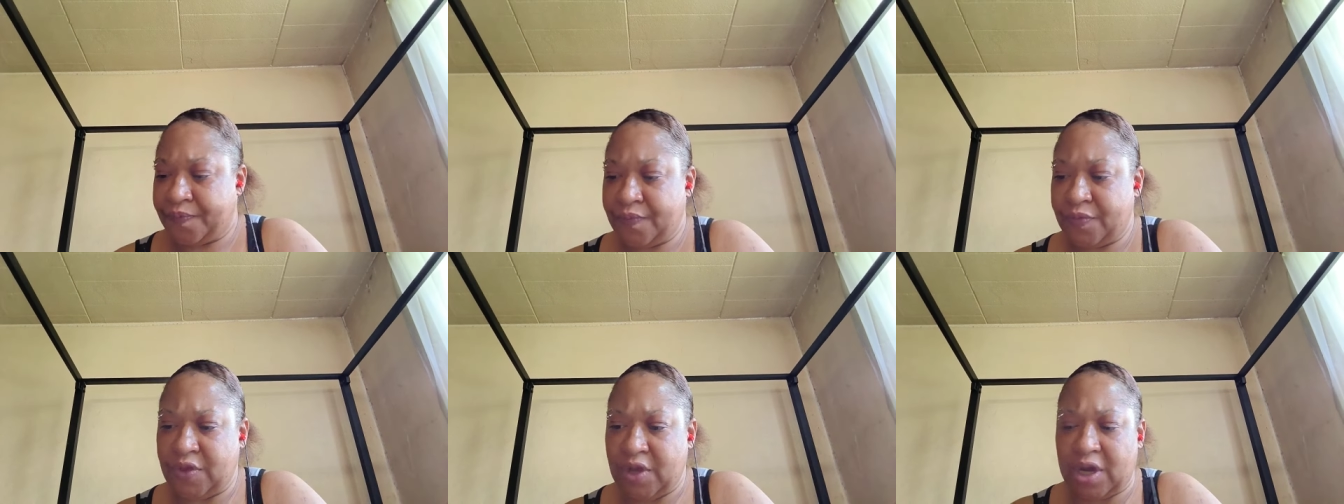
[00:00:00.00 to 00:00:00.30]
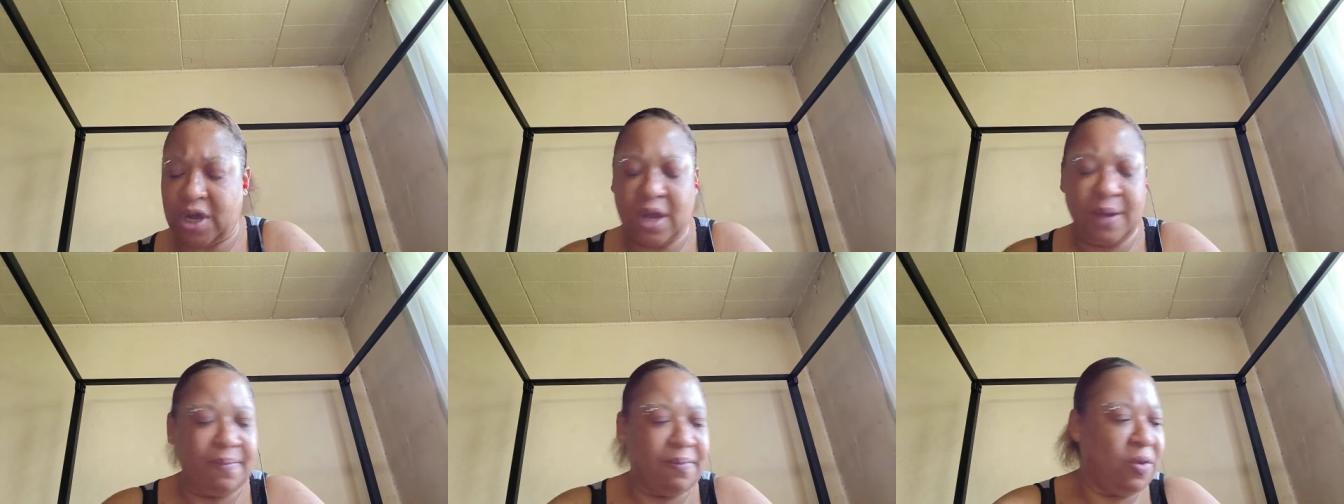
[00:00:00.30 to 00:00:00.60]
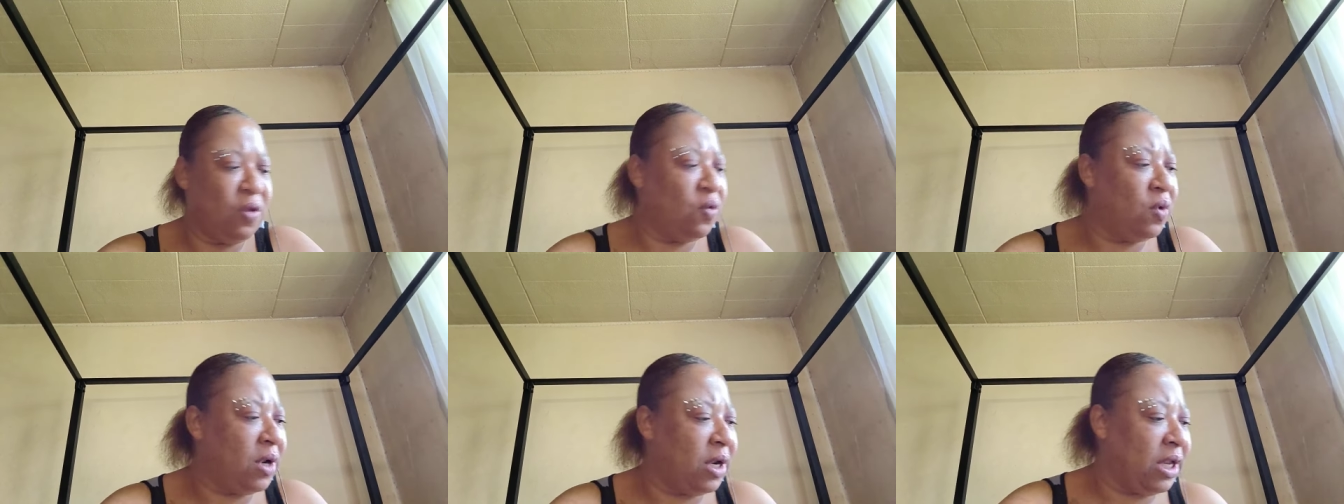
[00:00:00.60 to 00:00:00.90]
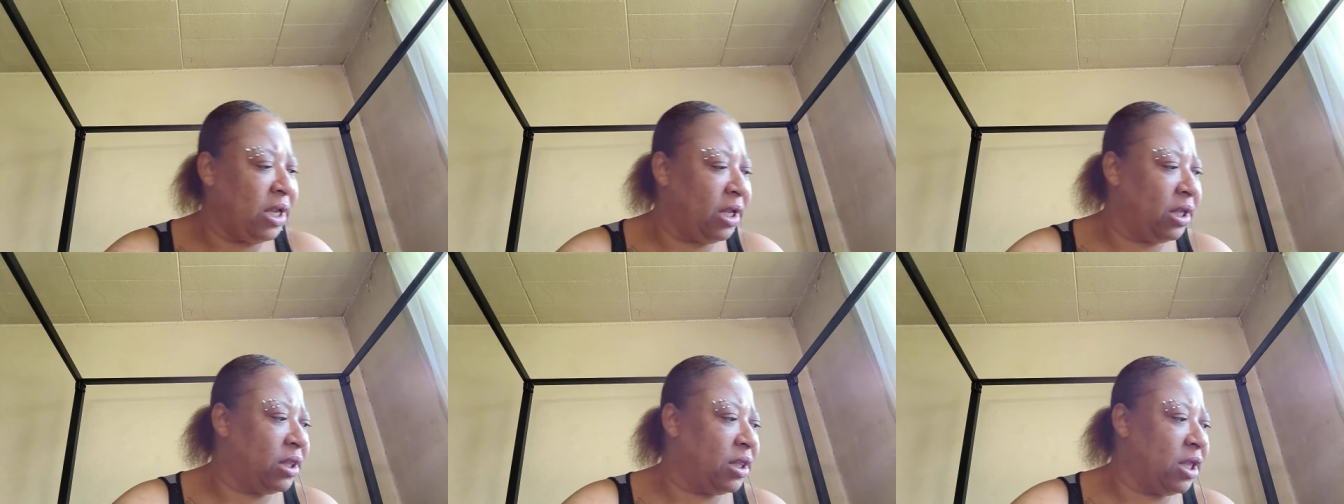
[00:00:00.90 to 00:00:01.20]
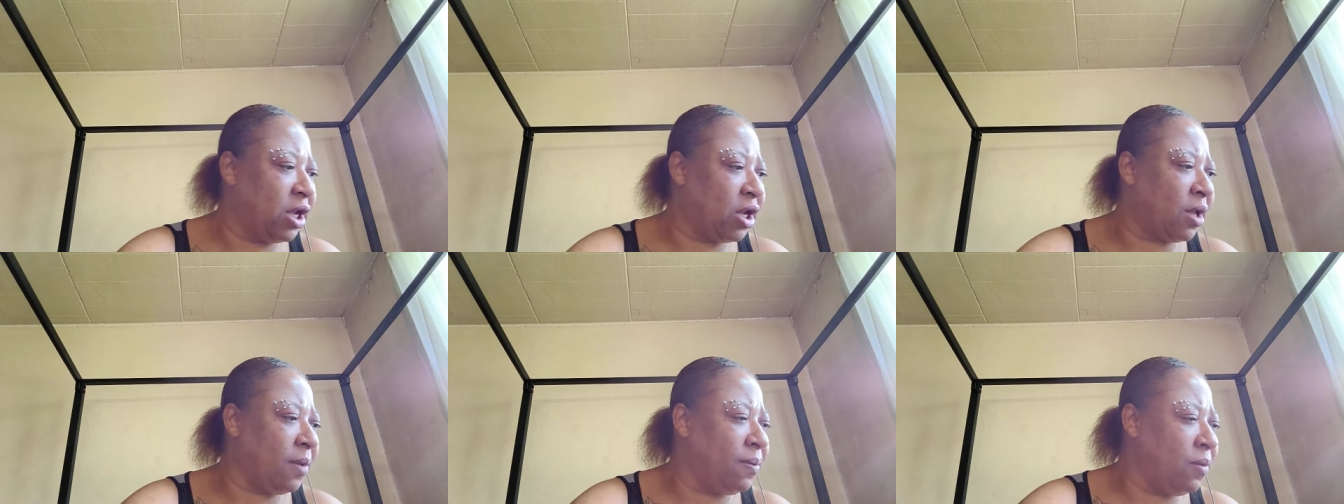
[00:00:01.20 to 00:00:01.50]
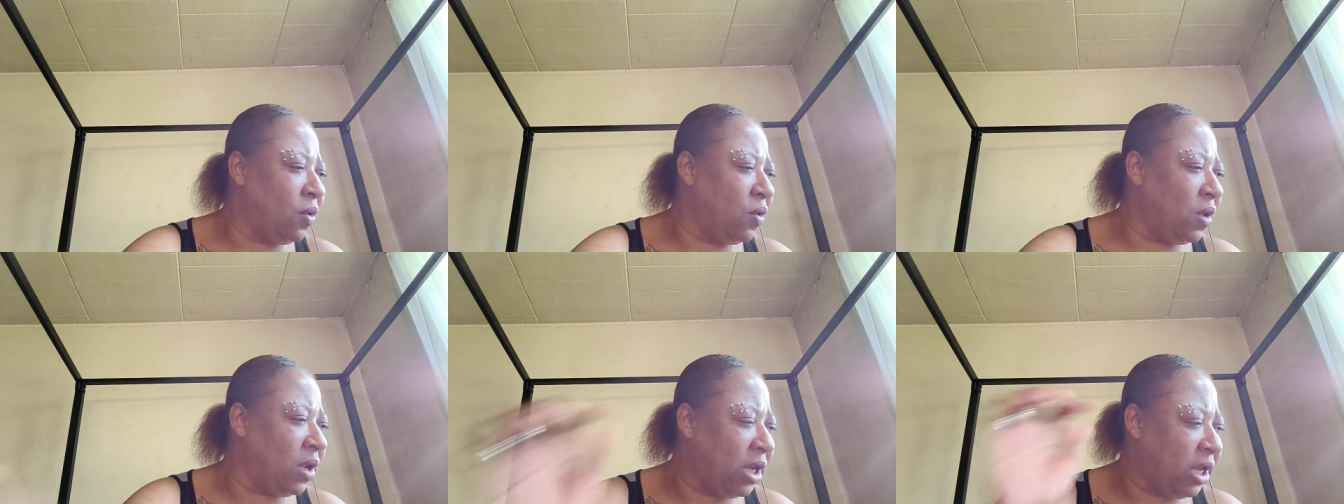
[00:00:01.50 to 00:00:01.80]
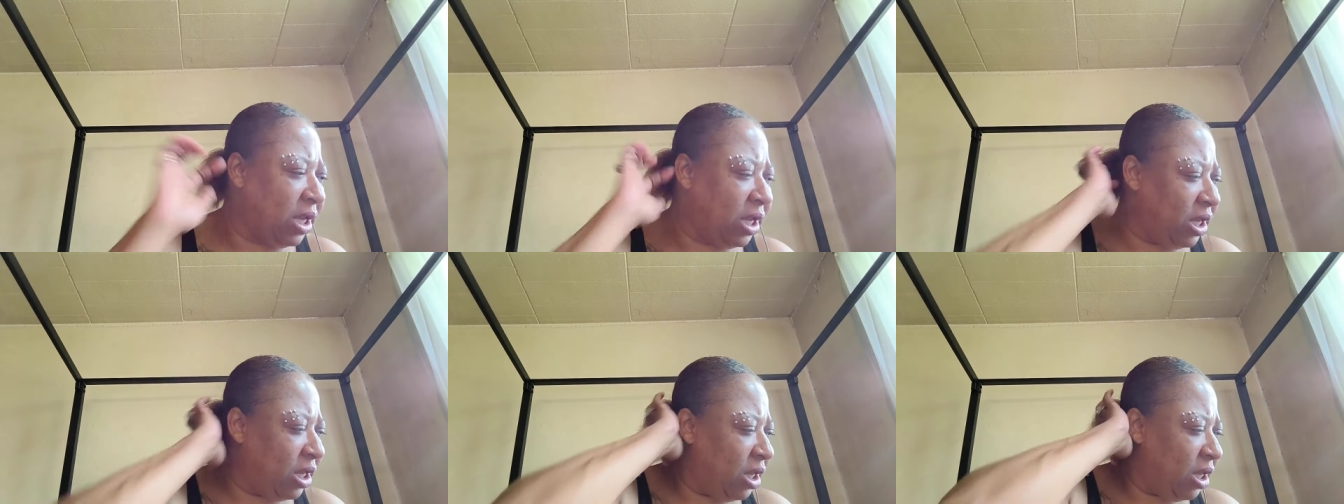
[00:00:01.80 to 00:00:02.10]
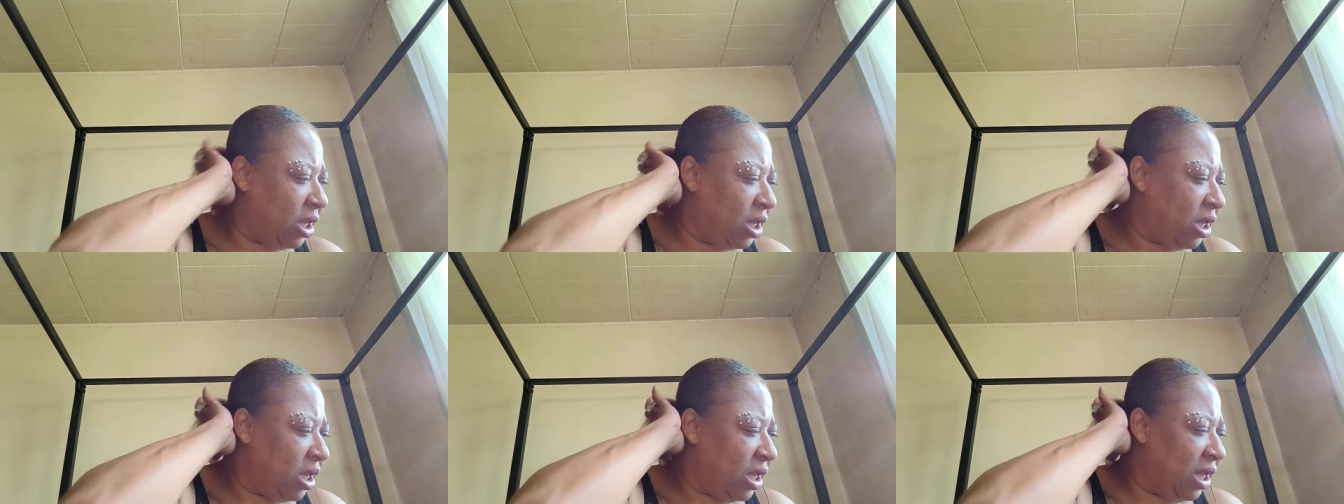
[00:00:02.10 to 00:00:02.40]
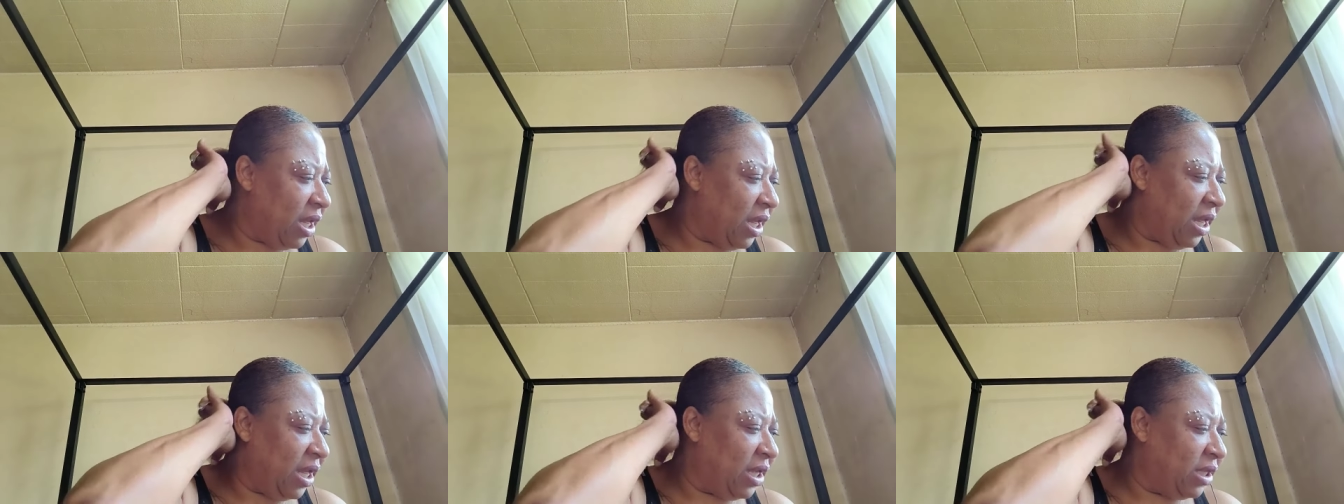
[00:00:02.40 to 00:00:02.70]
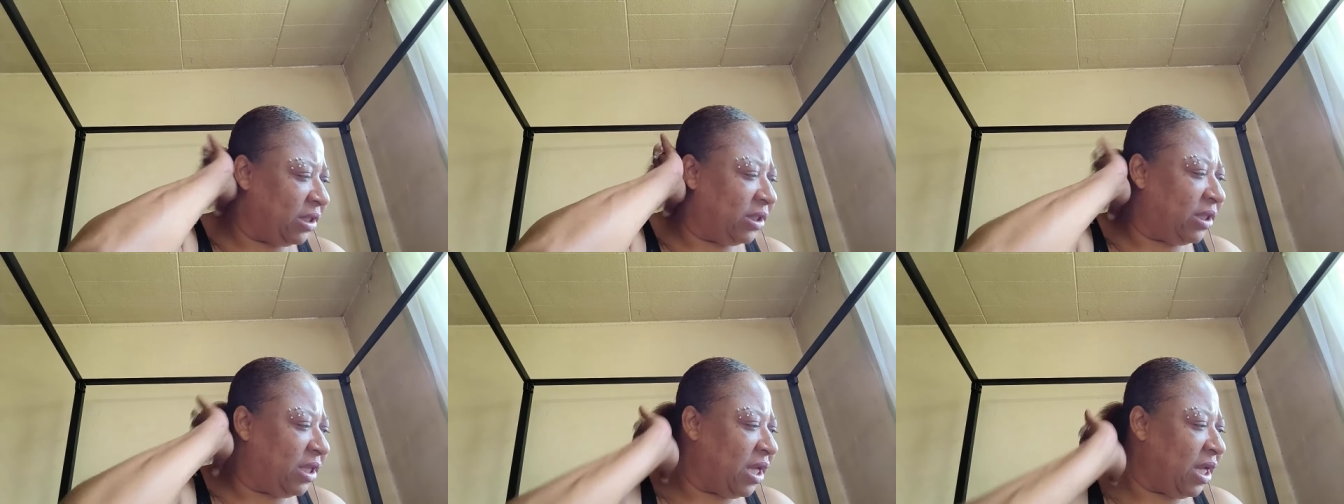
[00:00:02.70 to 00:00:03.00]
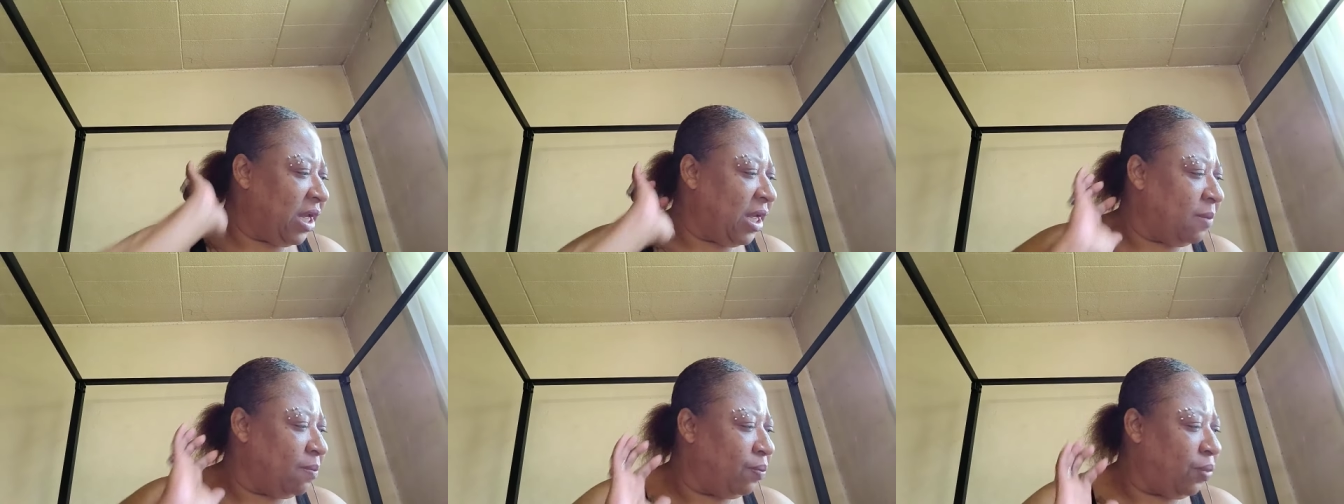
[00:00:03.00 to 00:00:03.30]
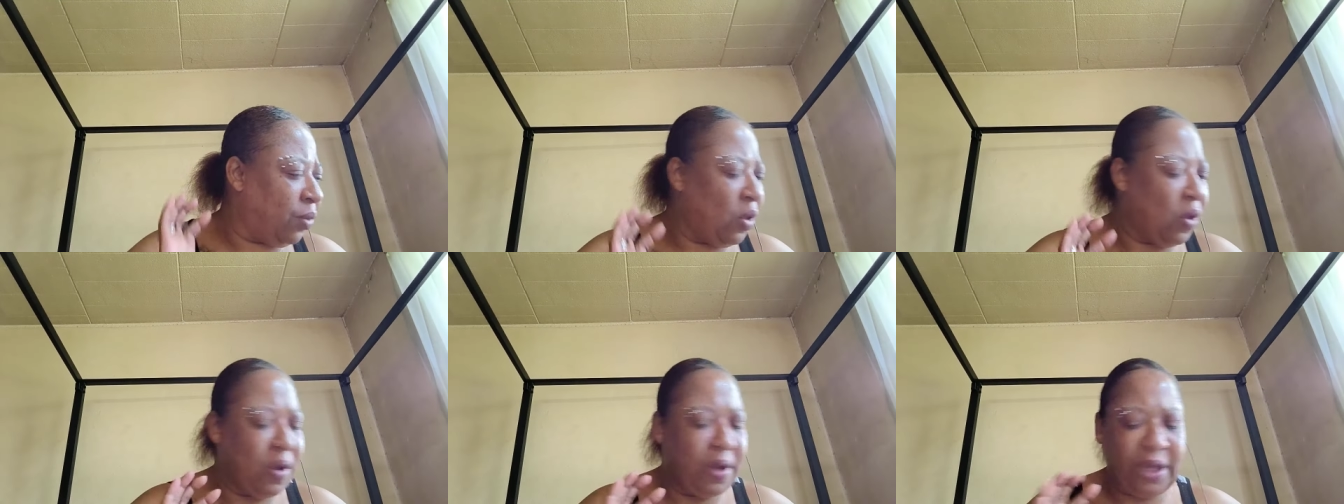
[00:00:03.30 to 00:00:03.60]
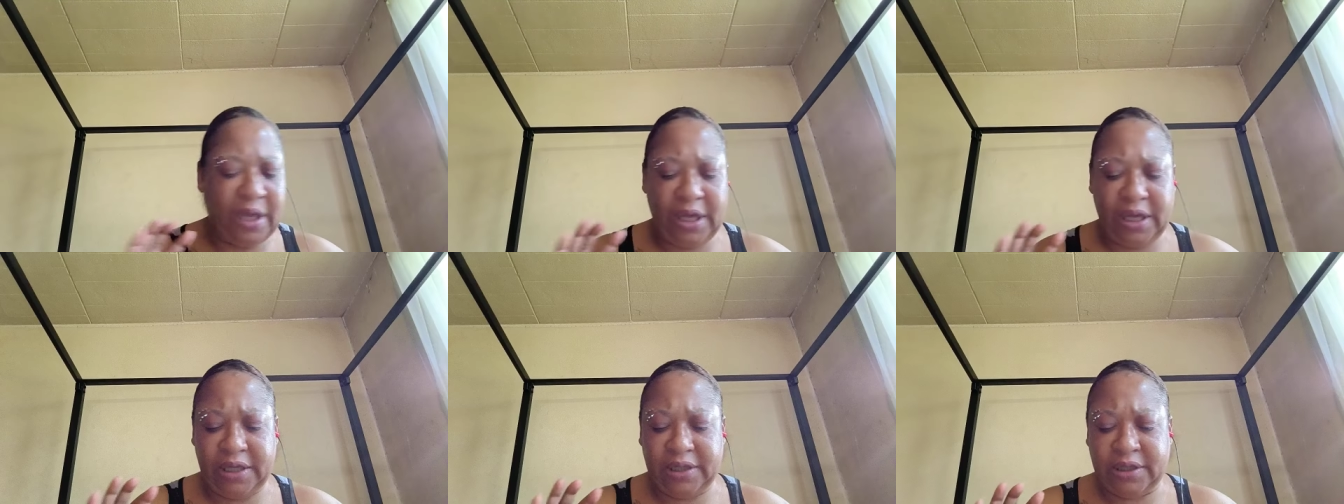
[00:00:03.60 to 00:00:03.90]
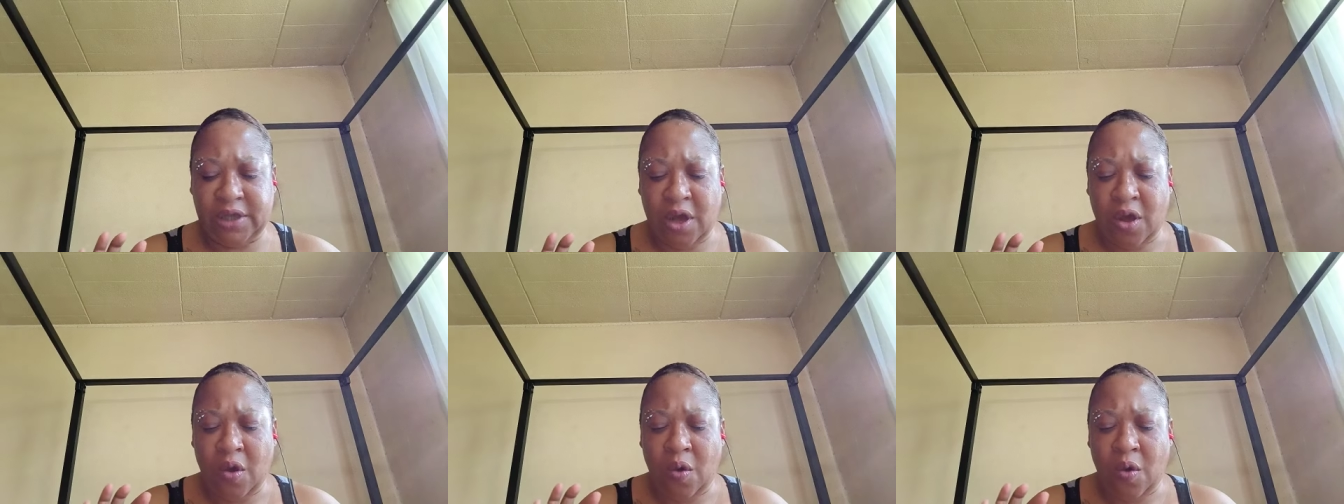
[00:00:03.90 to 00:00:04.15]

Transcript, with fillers: The community is the employees.